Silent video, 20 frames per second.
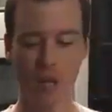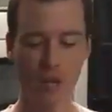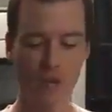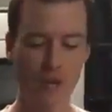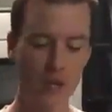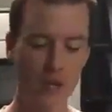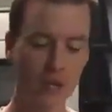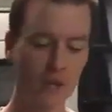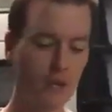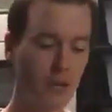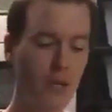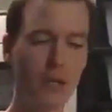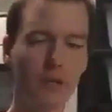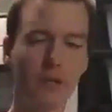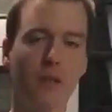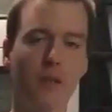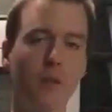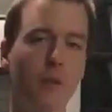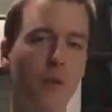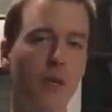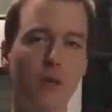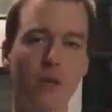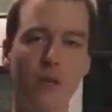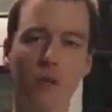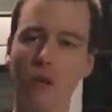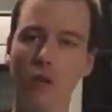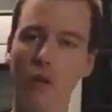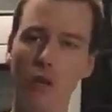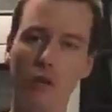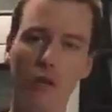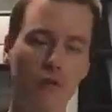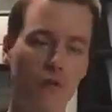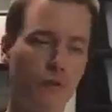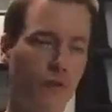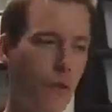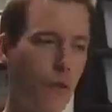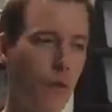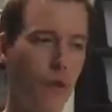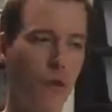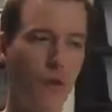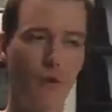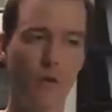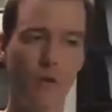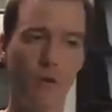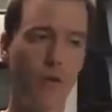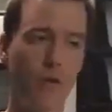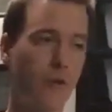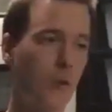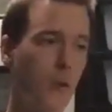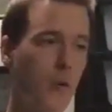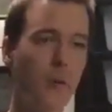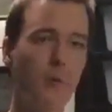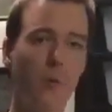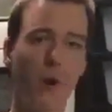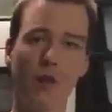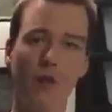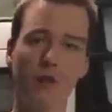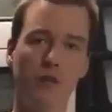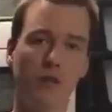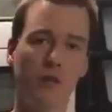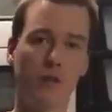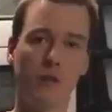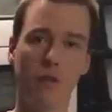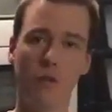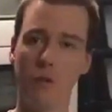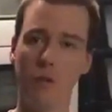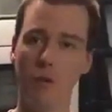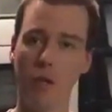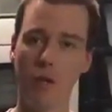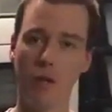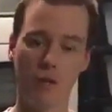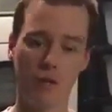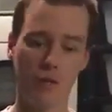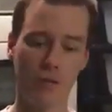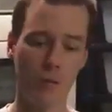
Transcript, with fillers: these lengths could be good for three months to two years,